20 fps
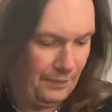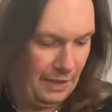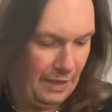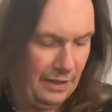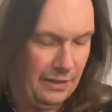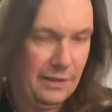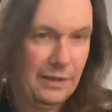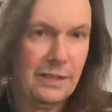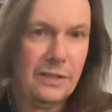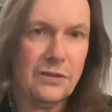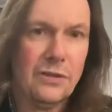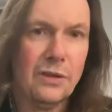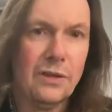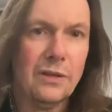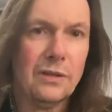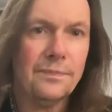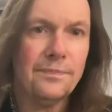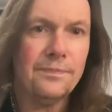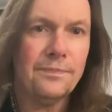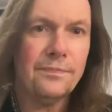these
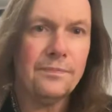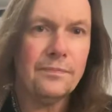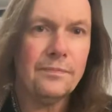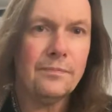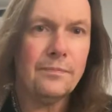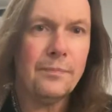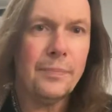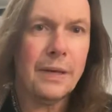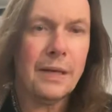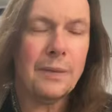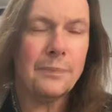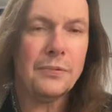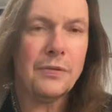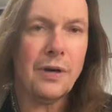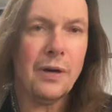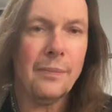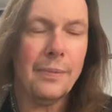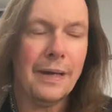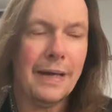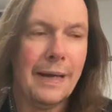pickups are
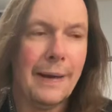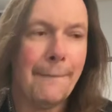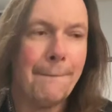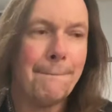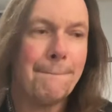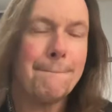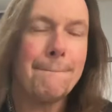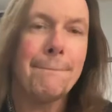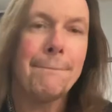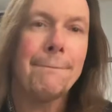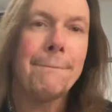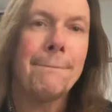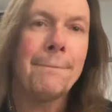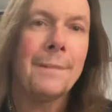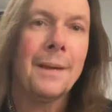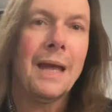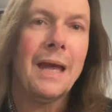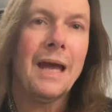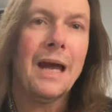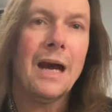by
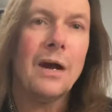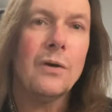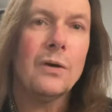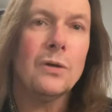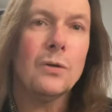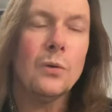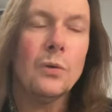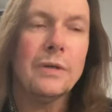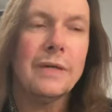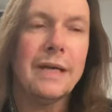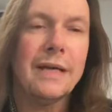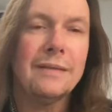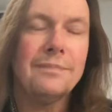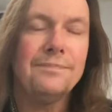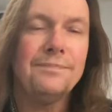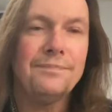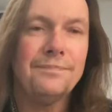Howard Olyate.